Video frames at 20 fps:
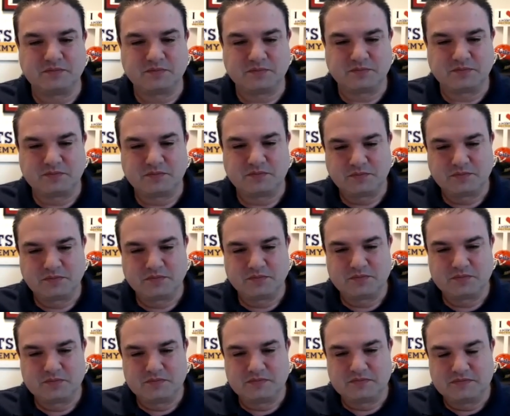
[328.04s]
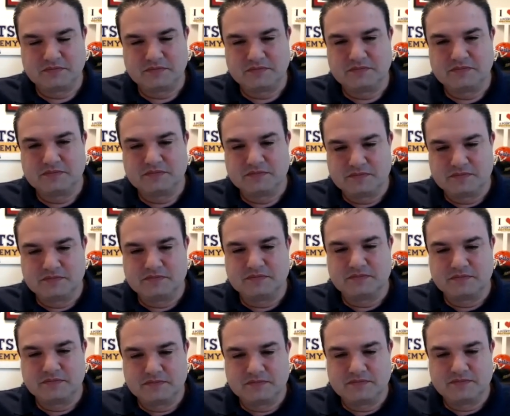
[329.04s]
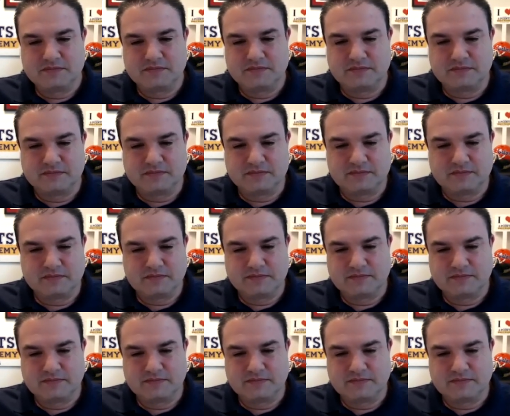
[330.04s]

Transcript: The person shown says nothing.